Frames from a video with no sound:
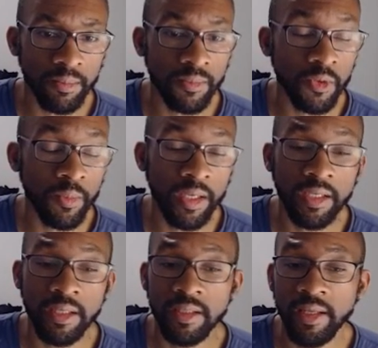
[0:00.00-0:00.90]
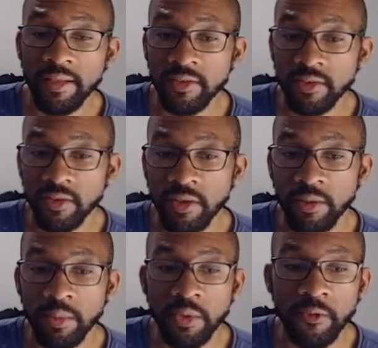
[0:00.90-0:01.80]
you're making a necessary
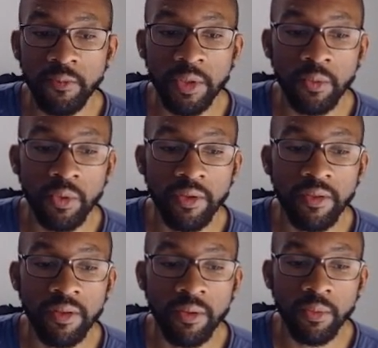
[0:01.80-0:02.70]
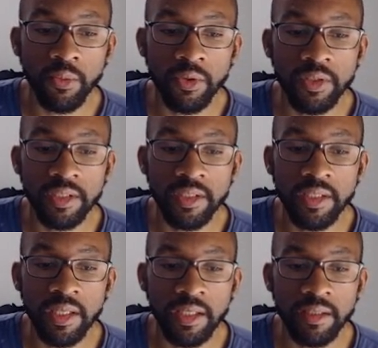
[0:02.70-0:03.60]
move, but with rook to
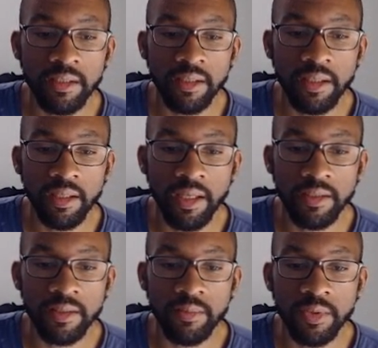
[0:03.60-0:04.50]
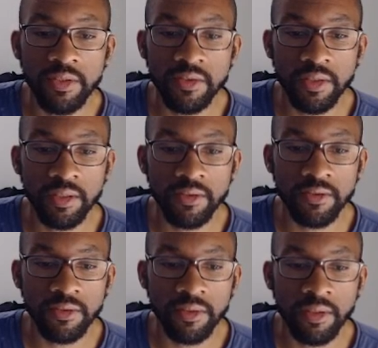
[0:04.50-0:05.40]
e8 and knight to
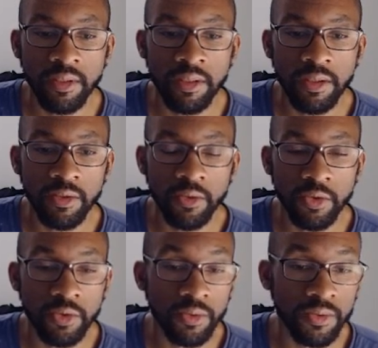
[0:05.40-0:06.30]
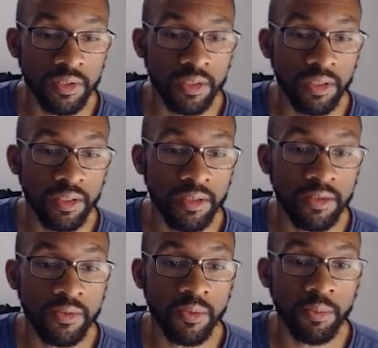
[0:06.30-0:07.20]
b6, you're choosing
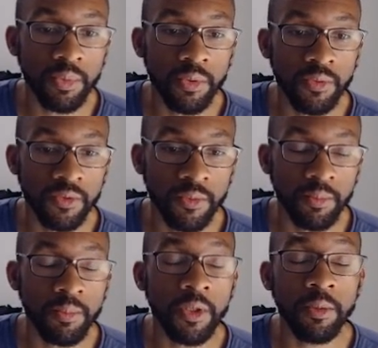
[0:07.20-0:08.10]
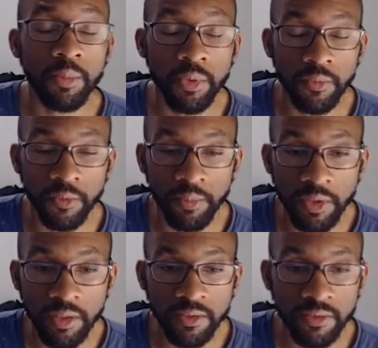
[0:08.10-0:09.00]
to improve a
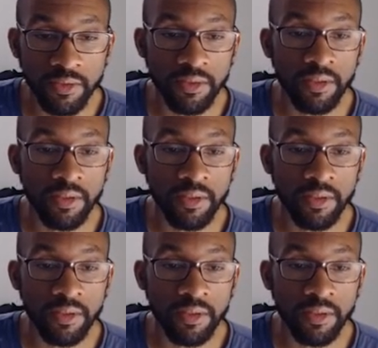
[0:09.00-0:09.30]
piece